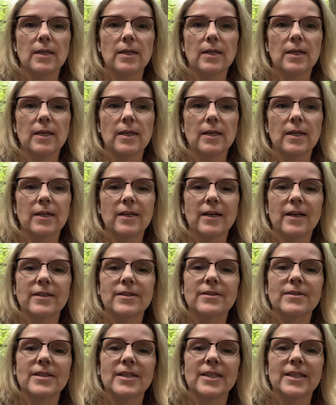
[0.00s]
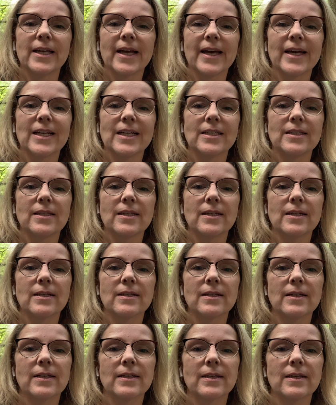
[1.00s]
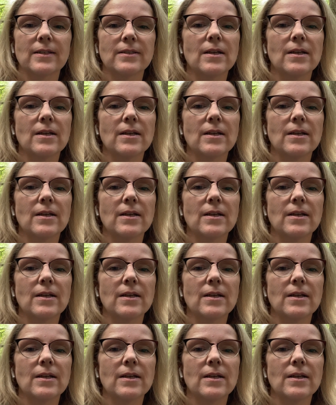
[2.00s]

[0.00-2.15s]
and other than that, I think like a